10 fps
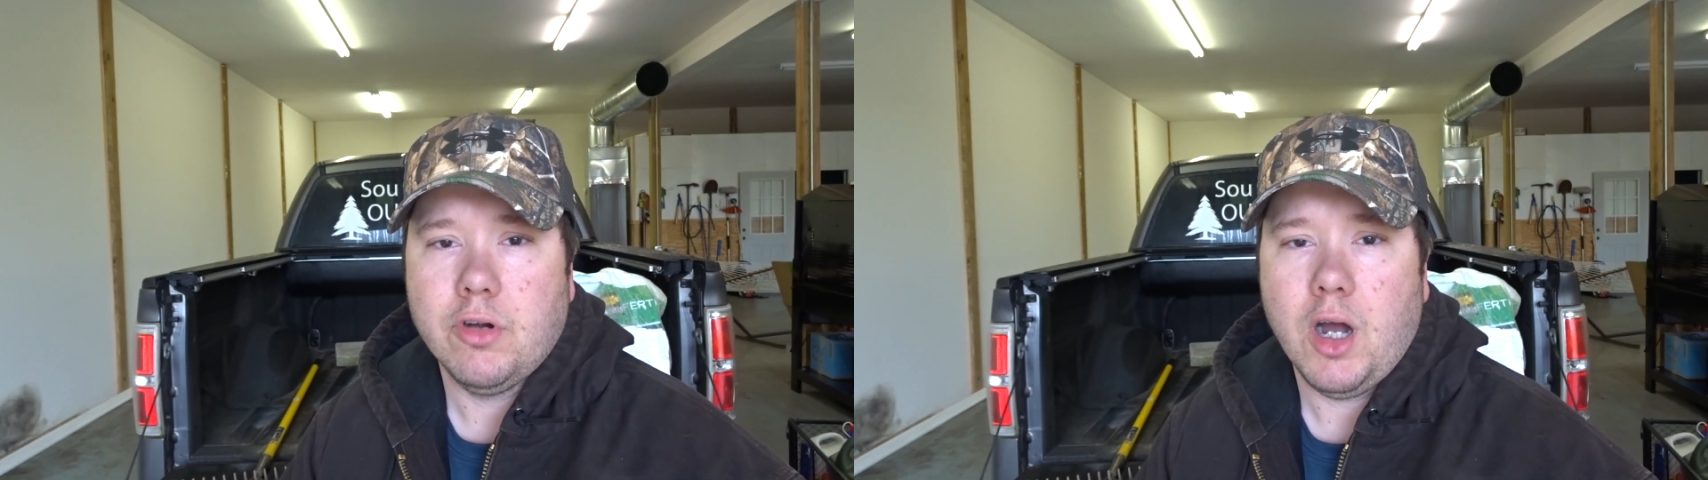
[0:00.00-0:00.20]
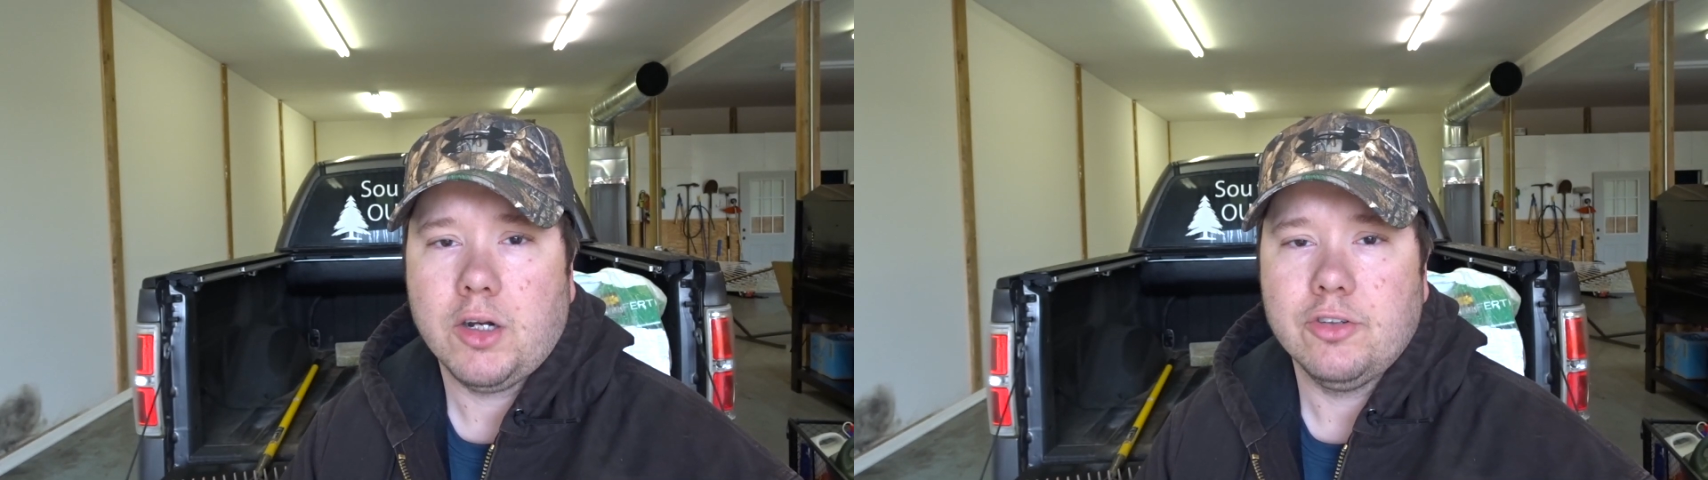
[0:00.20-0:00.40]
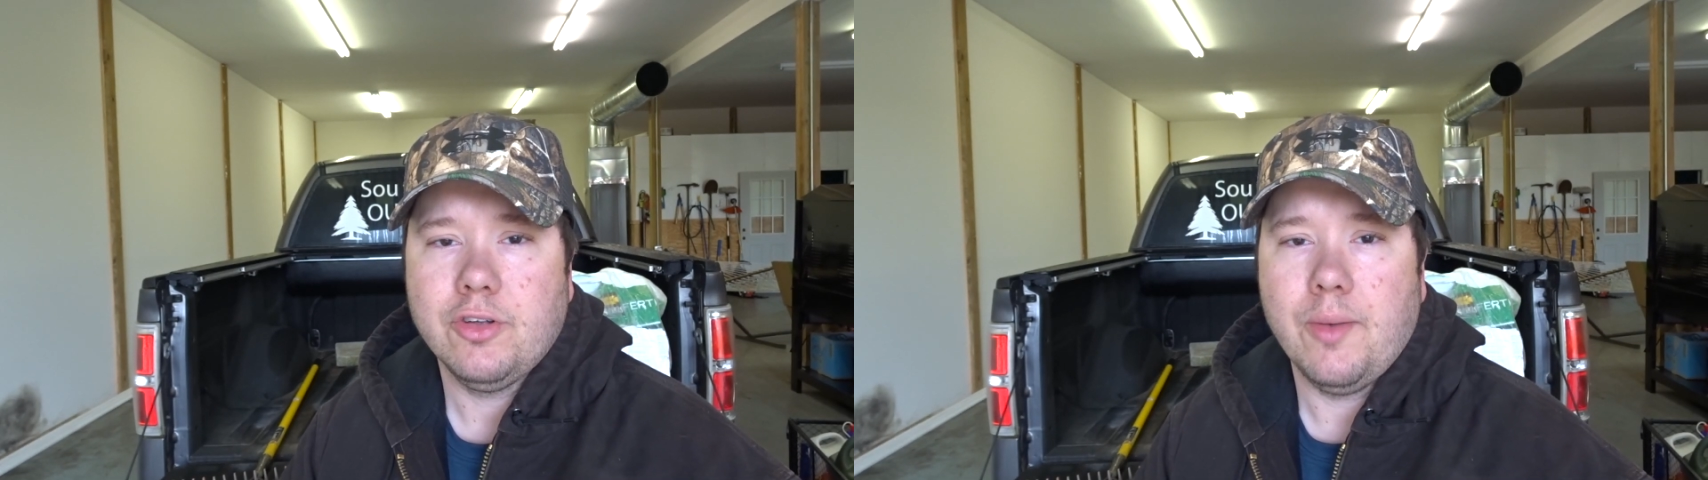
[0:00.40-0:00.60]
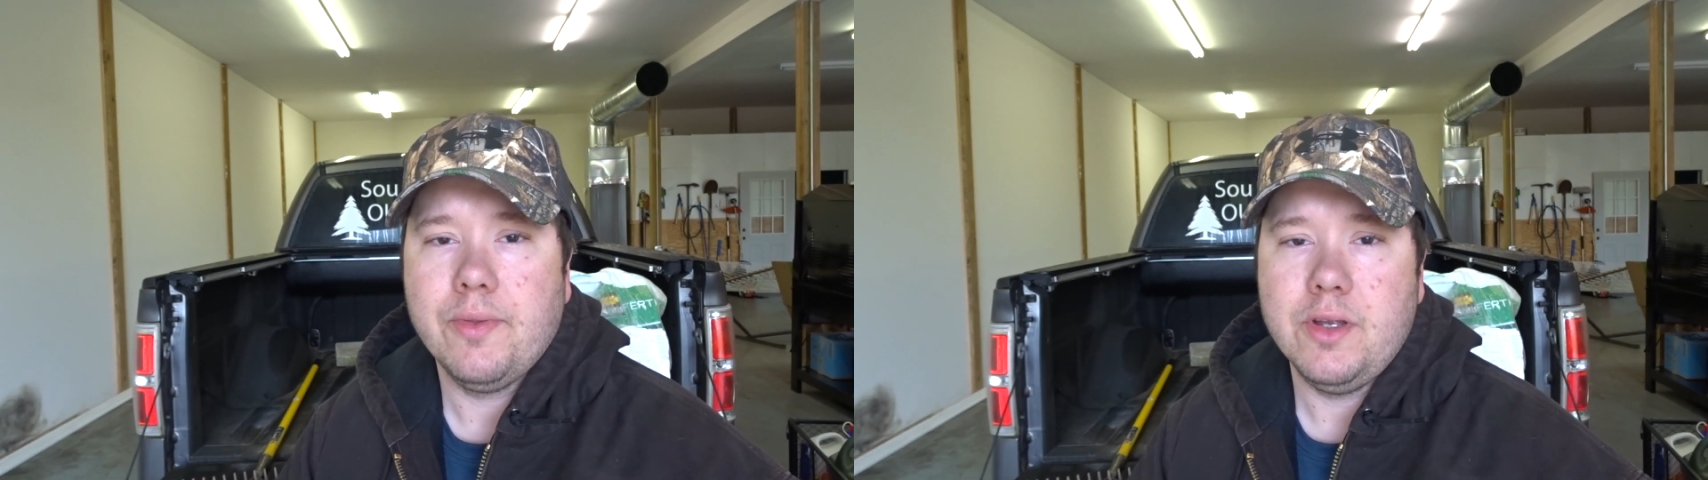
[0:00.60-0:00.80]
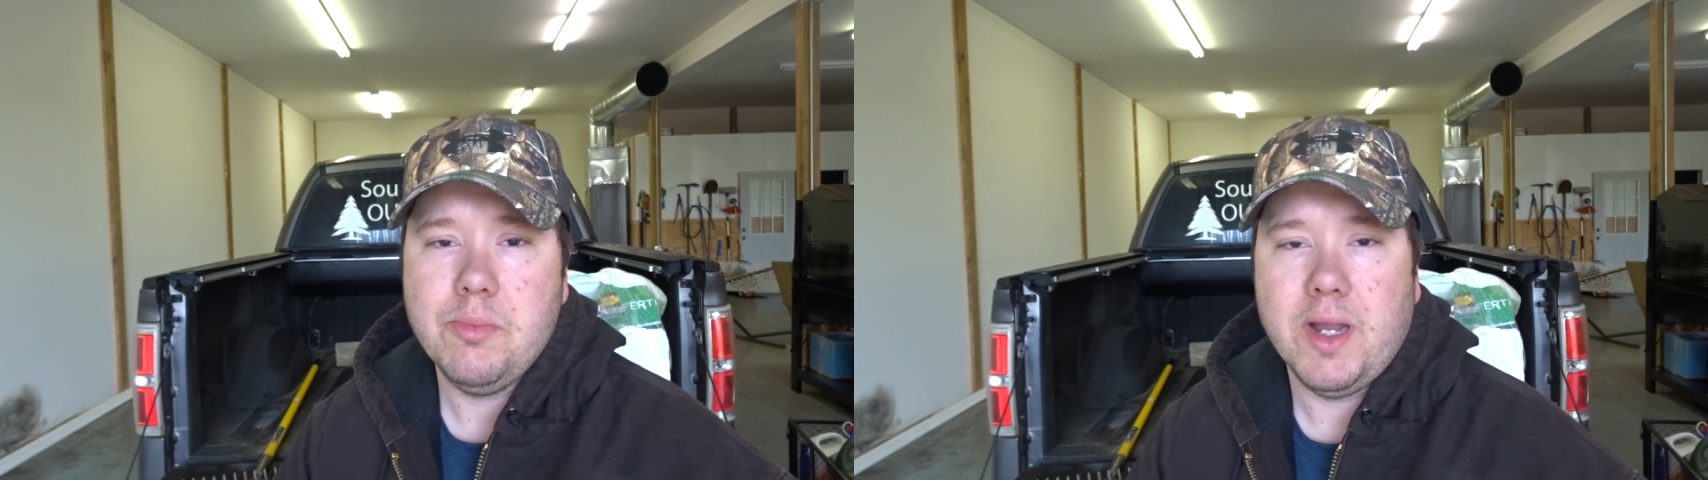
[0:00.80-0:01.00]
rock or
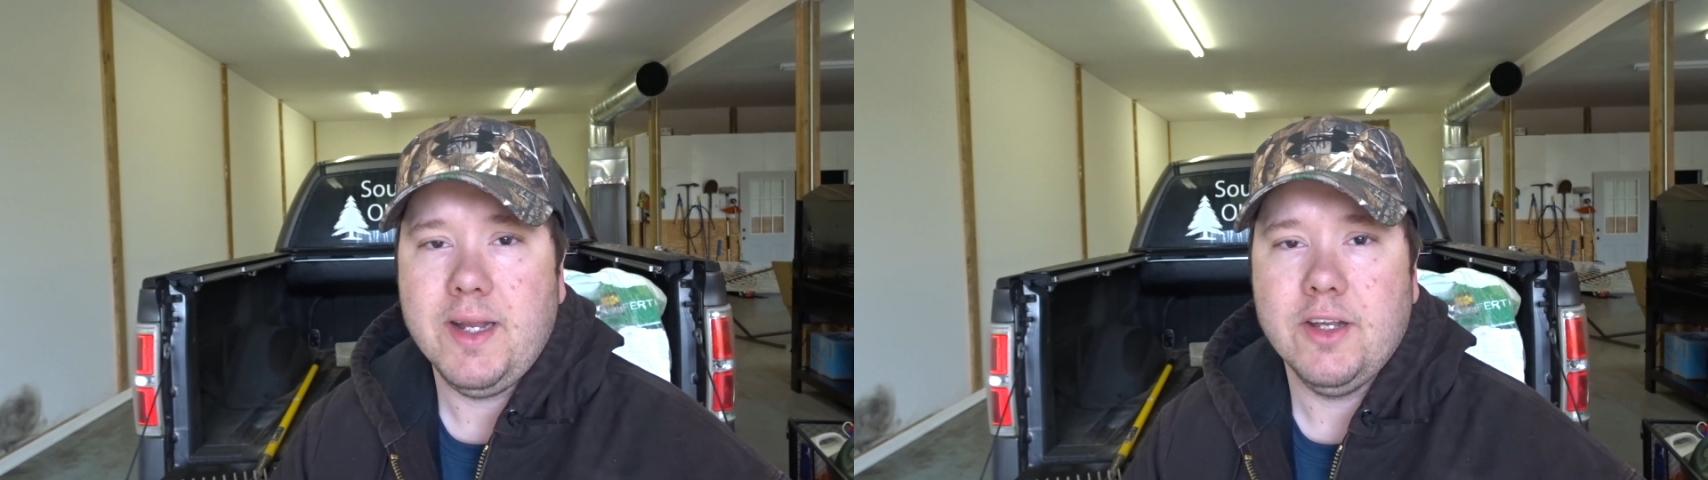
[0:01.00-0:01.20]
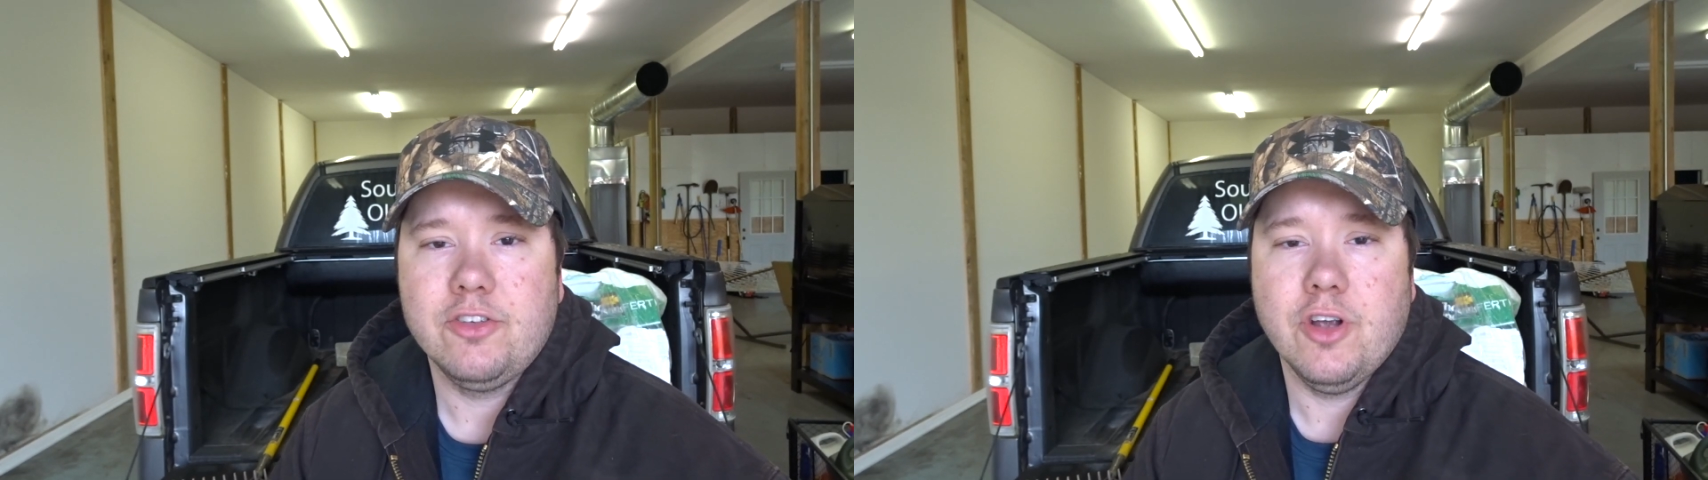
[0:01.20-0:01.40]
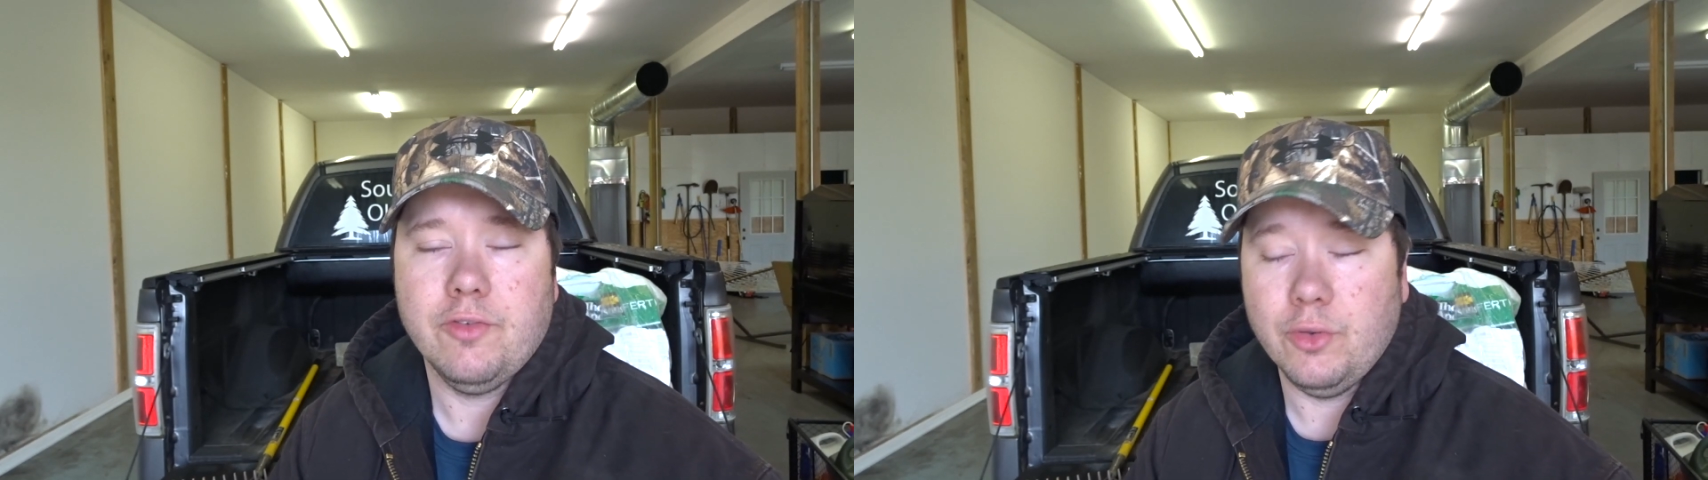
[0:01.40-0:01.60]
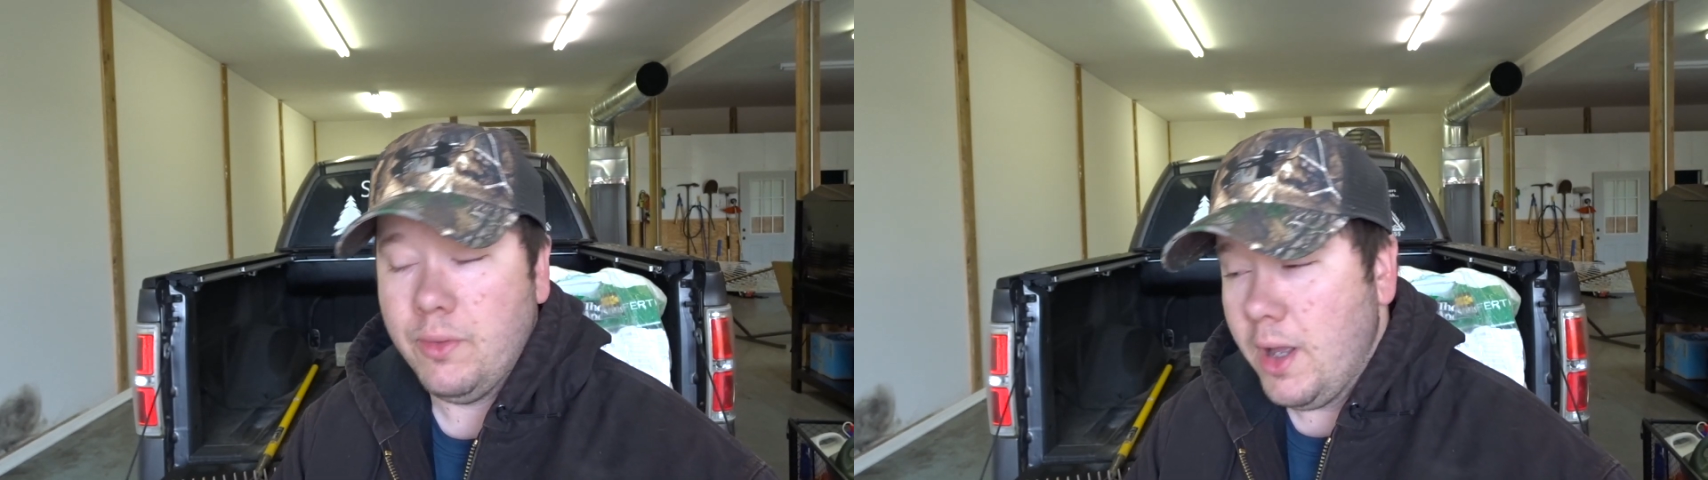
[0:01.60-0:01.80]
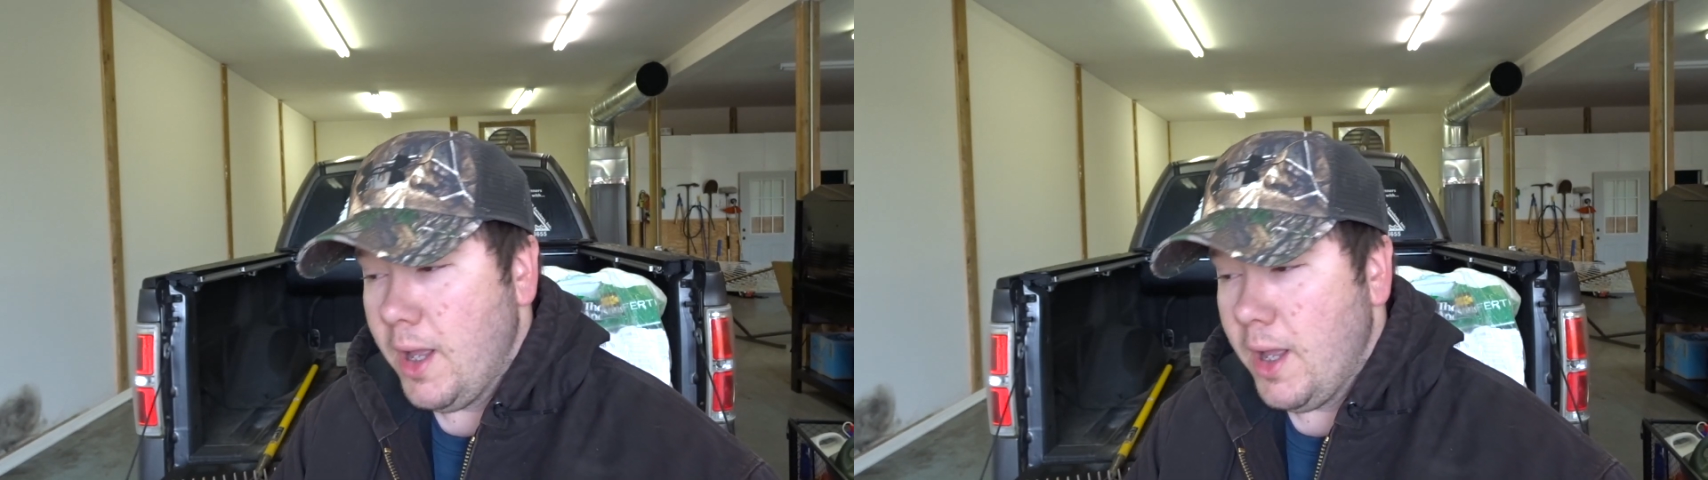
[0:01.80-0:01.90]
something. You may need a shovel.